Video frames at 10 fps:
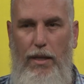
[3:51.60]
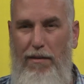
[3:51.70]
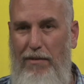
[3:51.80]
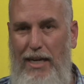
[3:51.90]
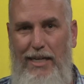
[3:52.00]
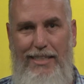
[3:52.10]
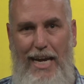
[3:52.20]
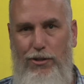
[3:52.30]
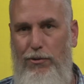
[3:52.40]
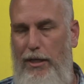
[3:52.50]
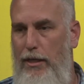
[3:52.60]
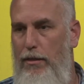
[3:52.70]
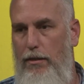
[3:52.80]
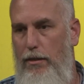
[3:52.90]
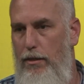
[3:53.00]
The event has
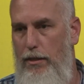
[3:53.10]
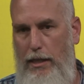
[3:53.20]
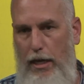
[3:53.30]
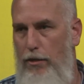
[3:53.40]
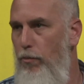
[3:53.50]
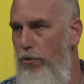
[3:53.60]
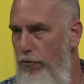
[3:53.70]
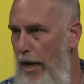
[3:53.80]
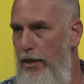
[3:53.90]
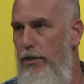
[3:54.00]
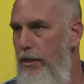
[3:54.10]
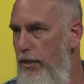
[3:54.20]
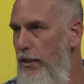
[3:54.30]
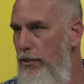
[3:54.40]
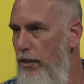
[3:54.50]
actually gained more traction
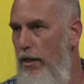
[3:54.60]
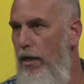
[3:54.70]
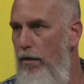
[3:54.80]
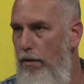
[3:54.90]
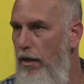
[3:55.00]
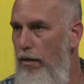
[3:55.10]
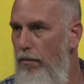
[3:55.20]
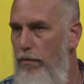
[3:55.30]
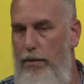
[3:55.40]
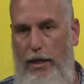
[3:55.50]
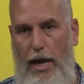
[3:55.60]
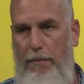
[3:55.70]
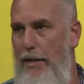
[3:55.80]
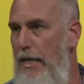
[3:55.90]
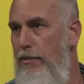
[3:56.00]
and attention than
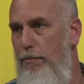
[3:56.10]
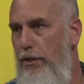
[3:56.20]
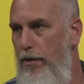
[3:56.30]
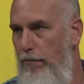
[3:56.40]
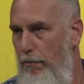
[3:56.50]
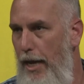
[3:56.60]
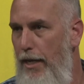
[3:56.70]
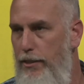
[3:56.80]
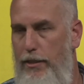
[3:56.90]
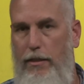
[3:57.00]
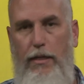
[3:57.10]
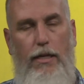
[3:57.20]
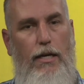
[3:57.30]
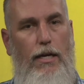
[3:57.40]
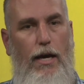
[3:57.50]
I possibly could have imagined.
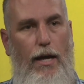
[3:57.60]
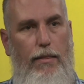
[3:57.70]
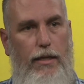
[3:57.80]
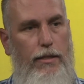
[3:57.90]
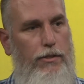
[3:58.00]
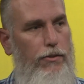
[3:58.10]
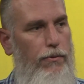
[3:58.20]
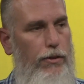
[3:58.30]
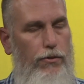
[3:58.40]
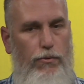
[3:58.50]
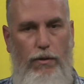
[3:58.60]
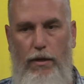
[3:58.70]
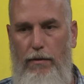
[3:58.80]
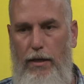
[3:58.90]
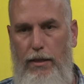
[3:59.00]
I think it's going
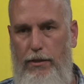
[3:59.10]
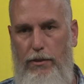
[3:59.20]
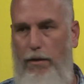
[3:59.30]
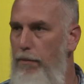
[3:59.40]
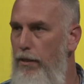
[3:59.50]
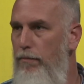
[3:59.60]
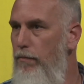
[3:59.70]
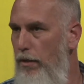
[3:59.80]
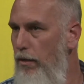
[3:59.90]
to be